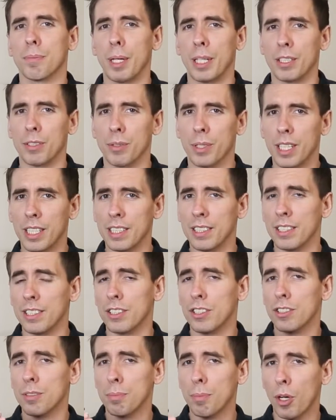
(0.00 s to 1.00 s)
by creating
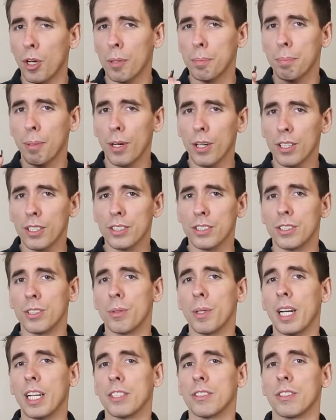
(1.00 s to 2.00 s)
these small parts that
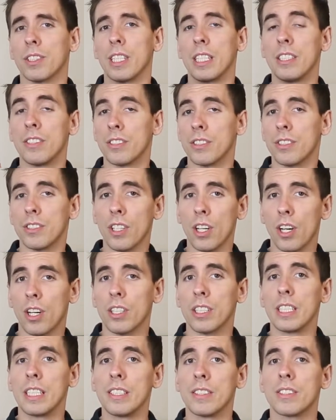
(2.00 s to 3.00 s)
you actually
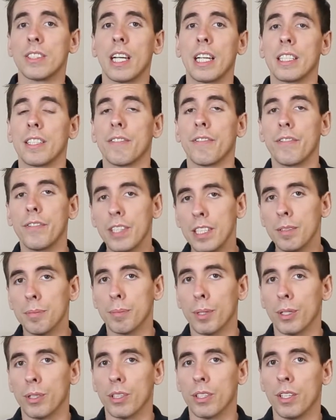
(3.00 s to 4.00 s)
install inside the feed
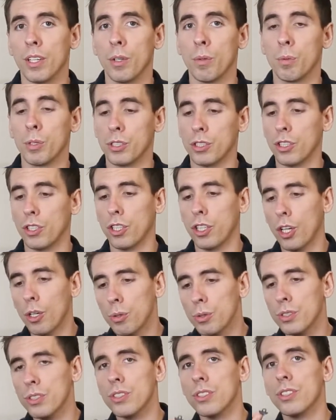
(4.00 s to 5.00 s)
motor, which
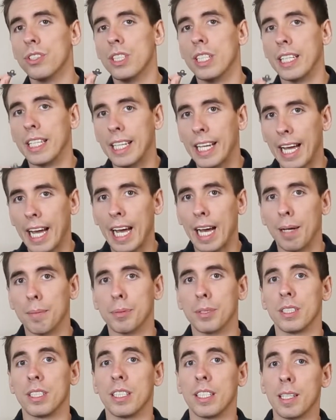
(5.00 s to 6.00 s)
closes the
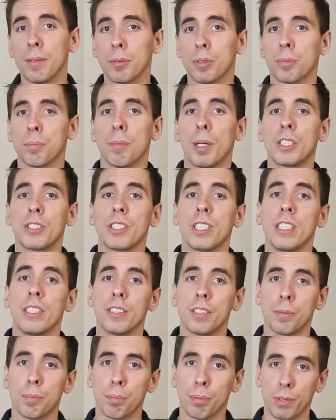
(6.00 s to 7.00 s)
gaps and enables much
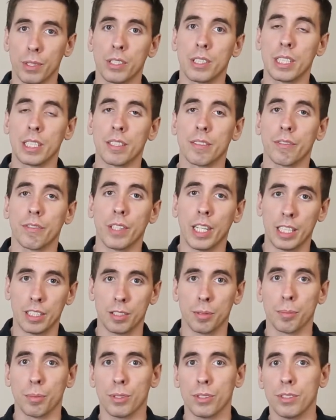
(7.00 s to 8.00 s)
easier printing of the
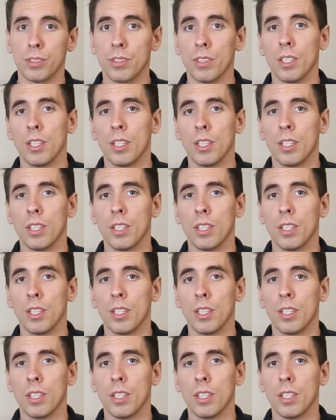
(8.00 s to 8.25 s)
flexibles.